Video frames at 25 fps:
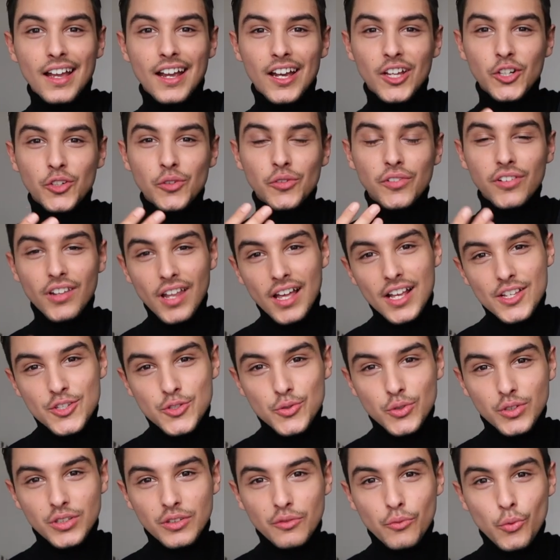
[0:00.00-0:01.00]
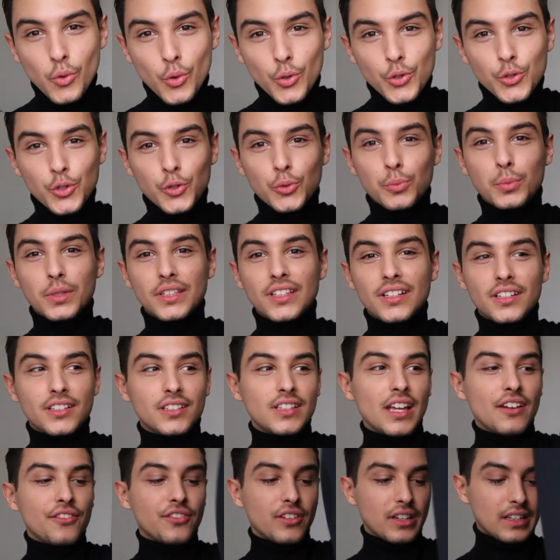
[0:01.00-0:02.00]
kind of last you in the wardrobe but they're
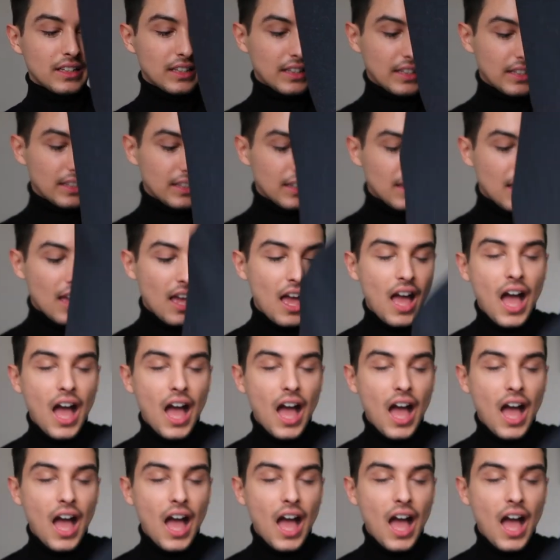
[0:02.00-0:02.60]
definitely